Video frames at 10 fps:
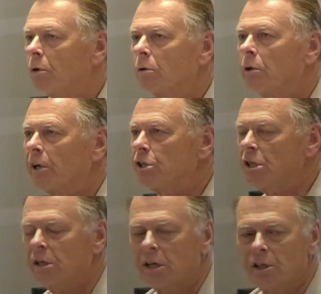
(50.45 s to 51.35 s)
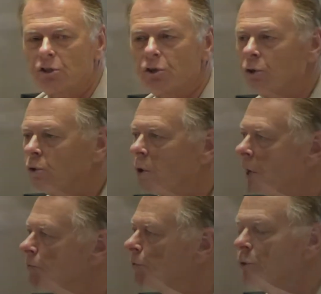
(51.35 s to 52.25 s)
1982,
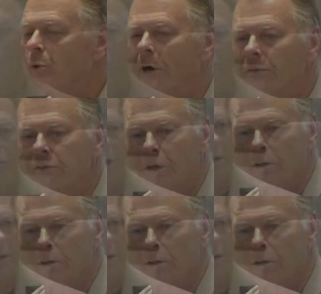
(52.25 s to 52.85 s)
I flew out there